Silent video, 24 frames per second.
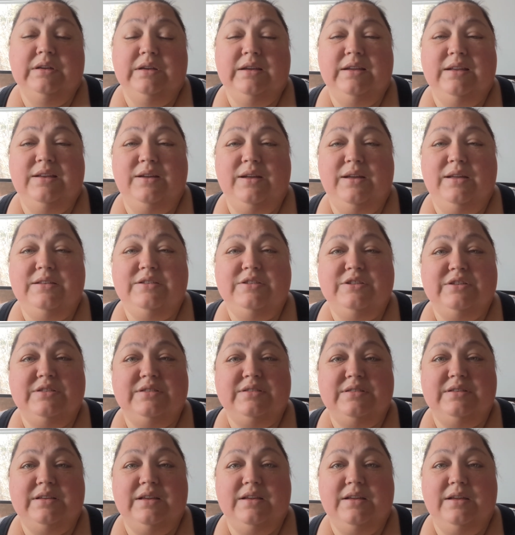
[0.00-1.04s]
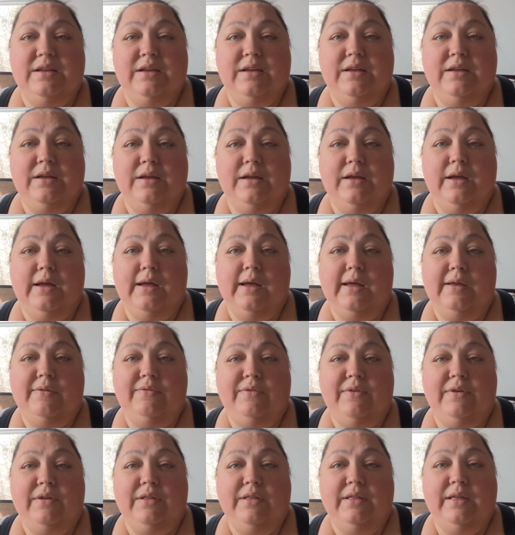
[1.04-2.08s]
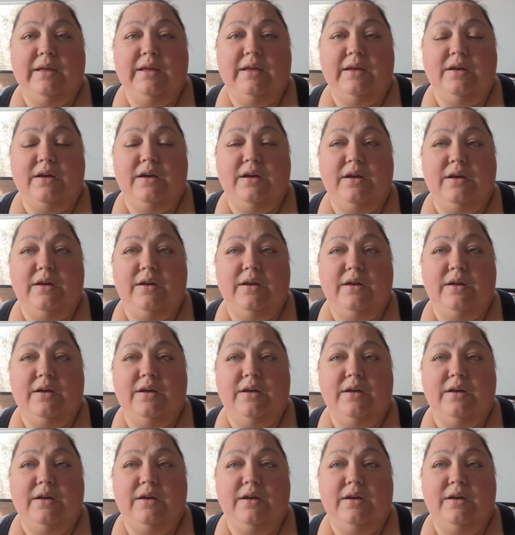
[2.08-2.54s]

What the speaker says: It's just, I feel like